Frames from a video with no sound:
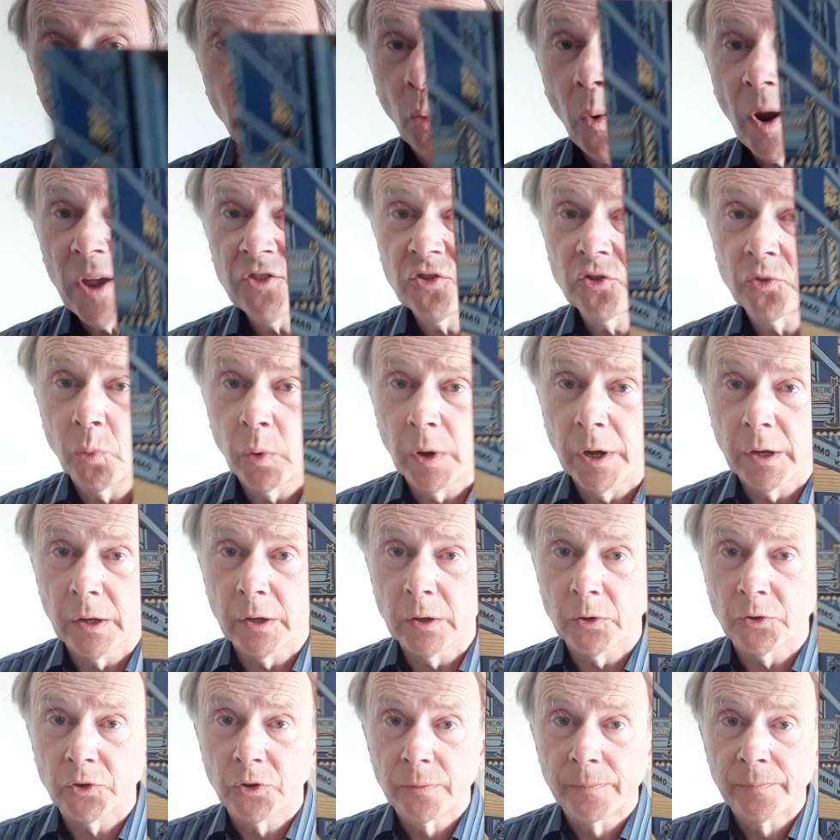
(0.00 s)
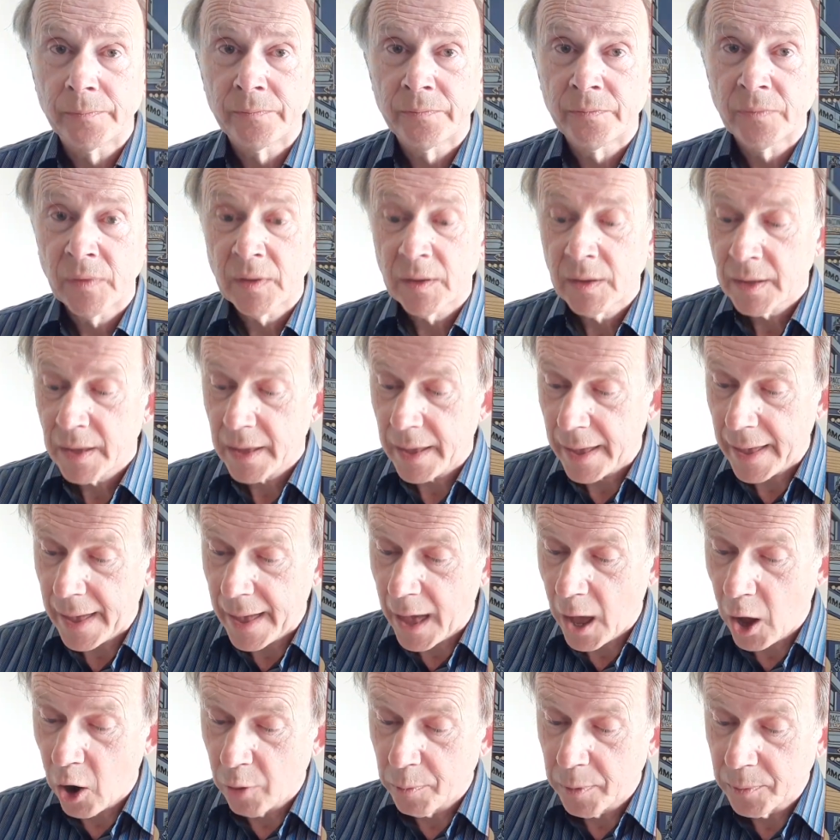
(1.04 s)
Westworld,
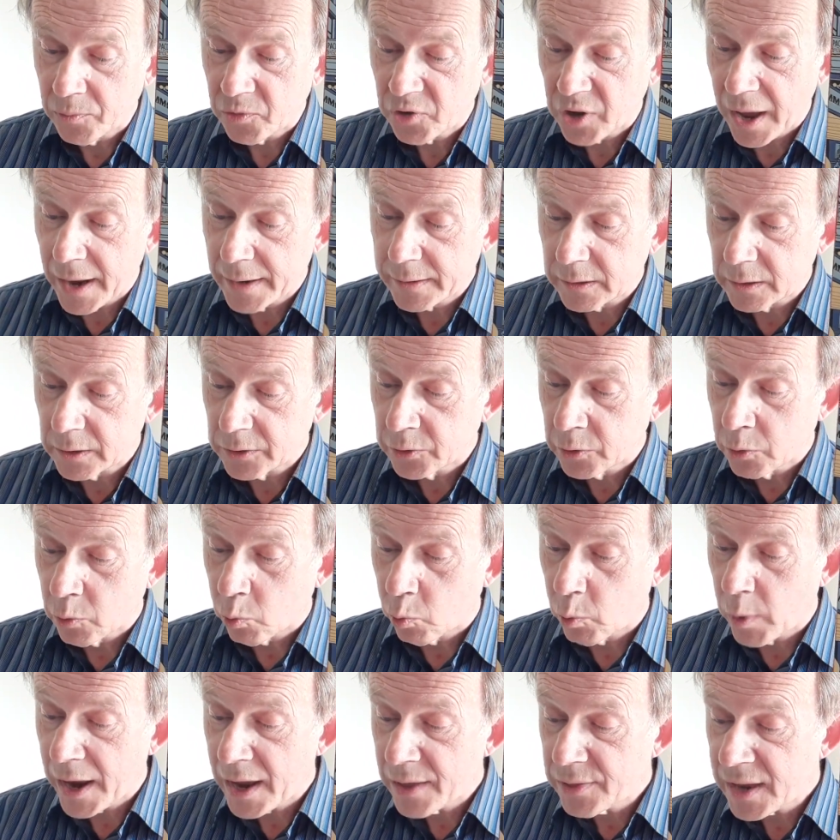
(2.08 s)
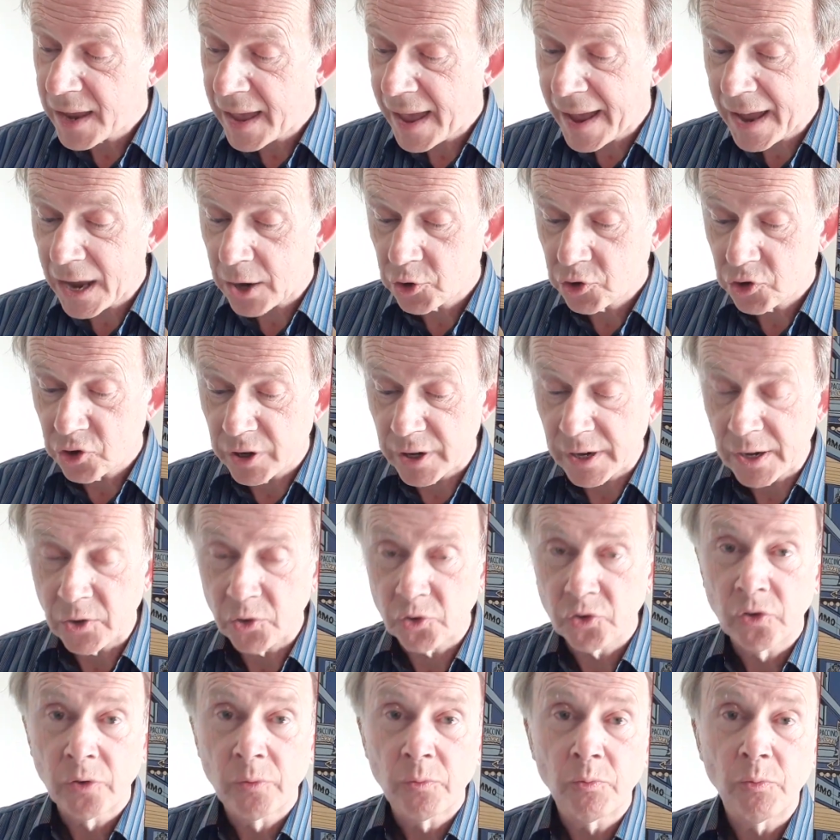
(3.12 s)
album titled Where the Action
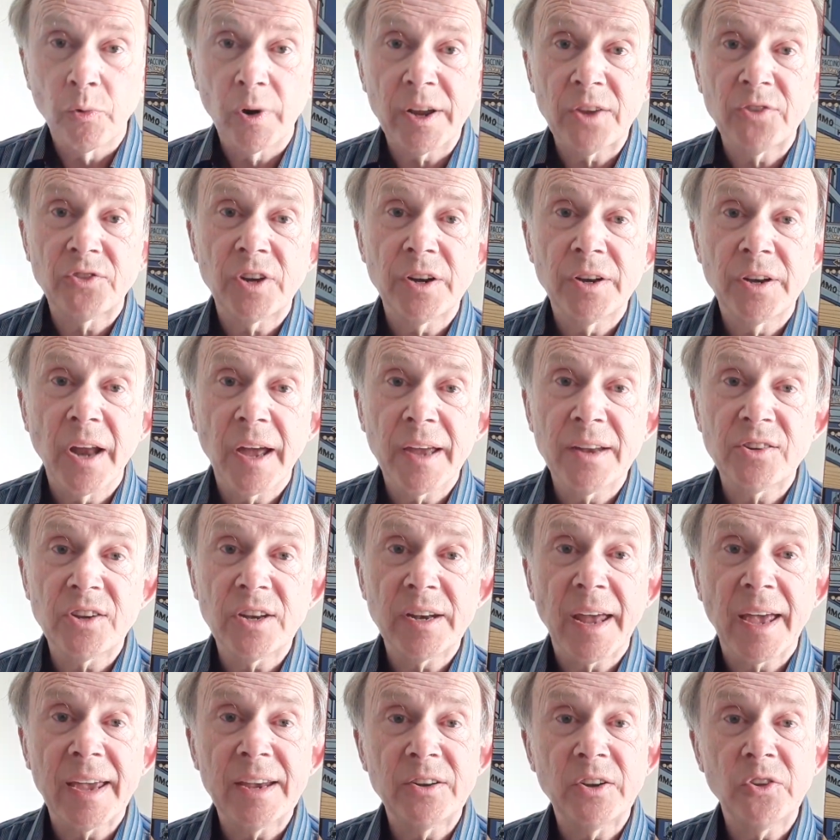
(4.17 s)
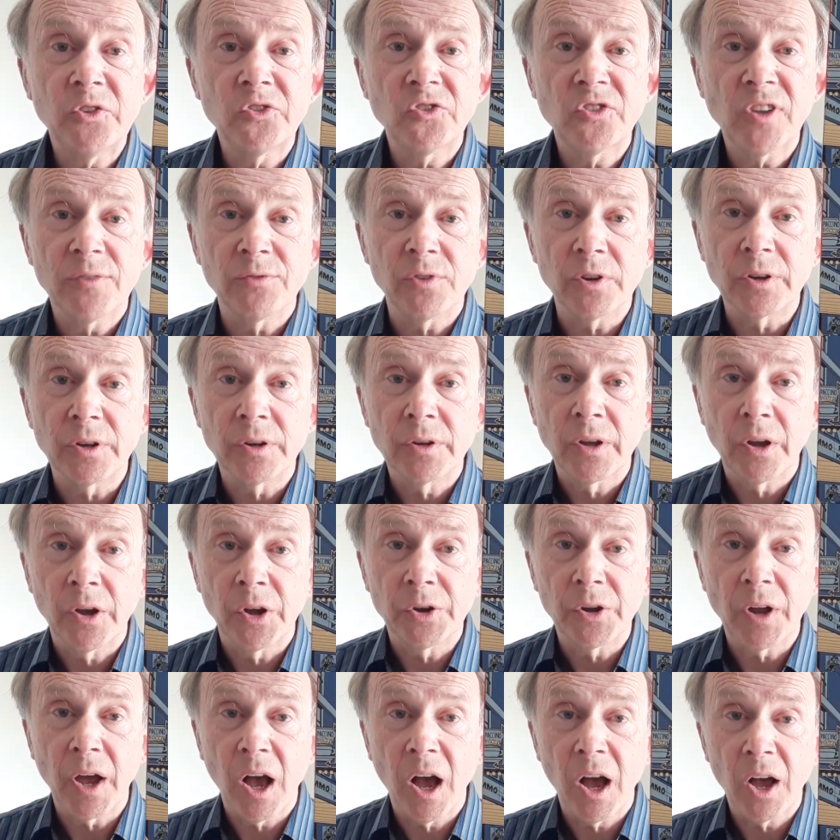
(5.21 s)
Is, released in 1987
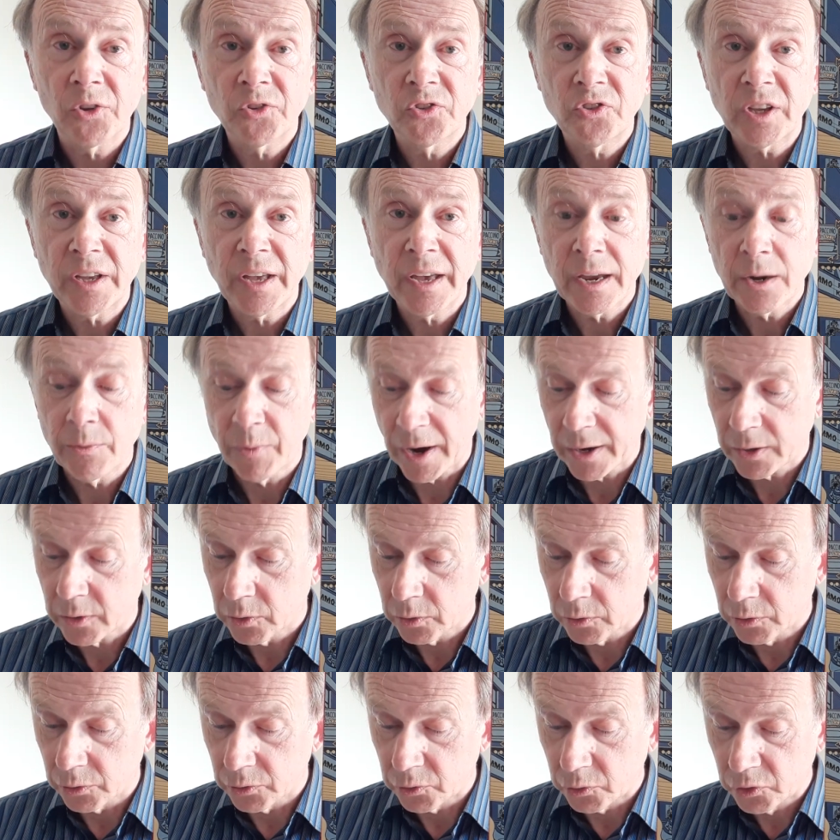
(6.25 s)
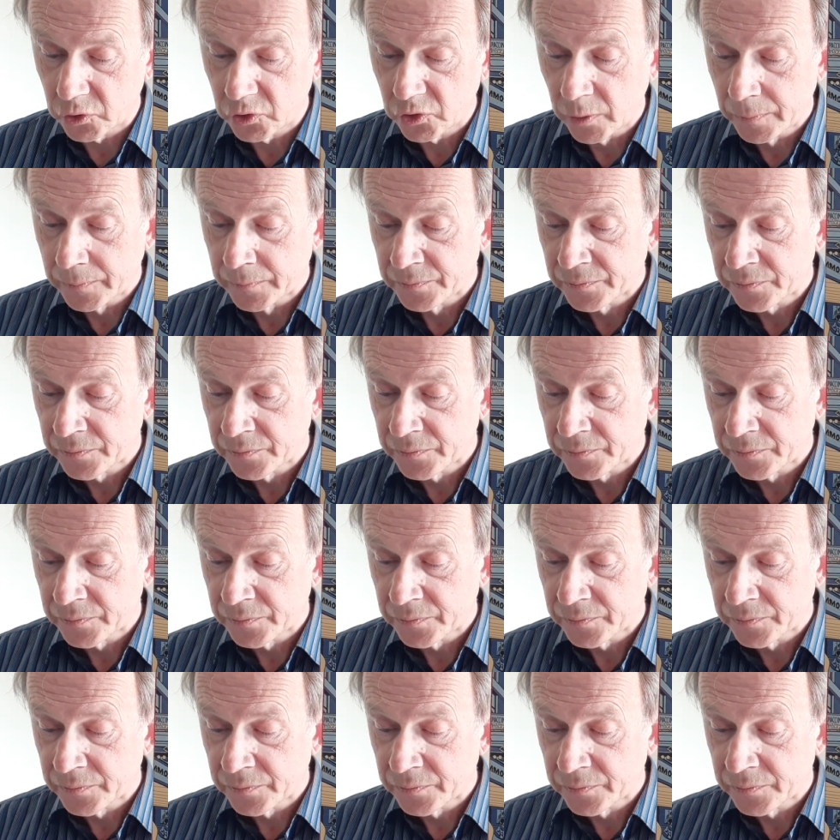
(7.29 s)
on RCA Records.